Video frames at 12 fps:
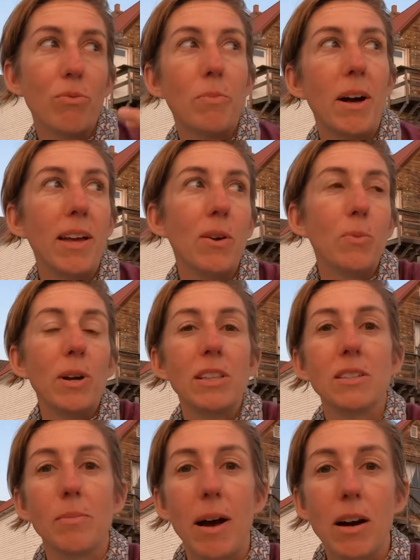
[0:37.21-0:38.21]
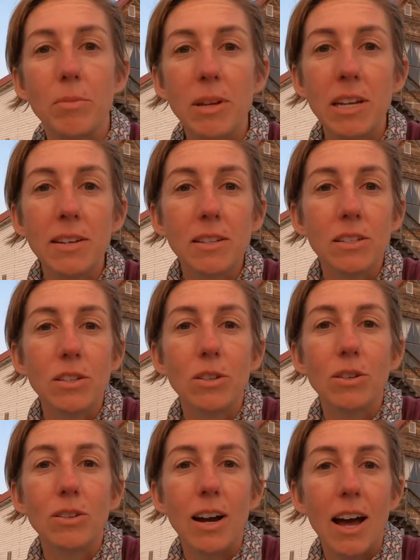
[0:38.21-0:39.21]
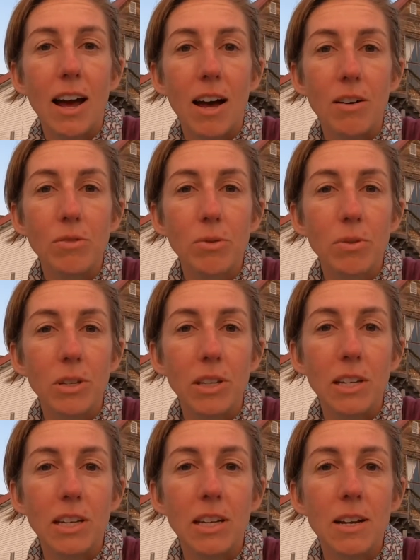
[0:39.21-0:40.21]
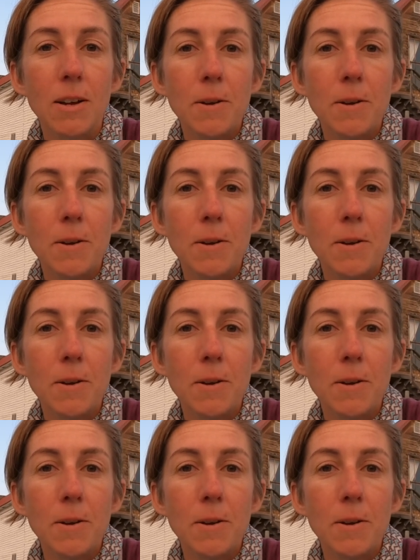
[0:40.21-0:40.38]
my wits about me to have a really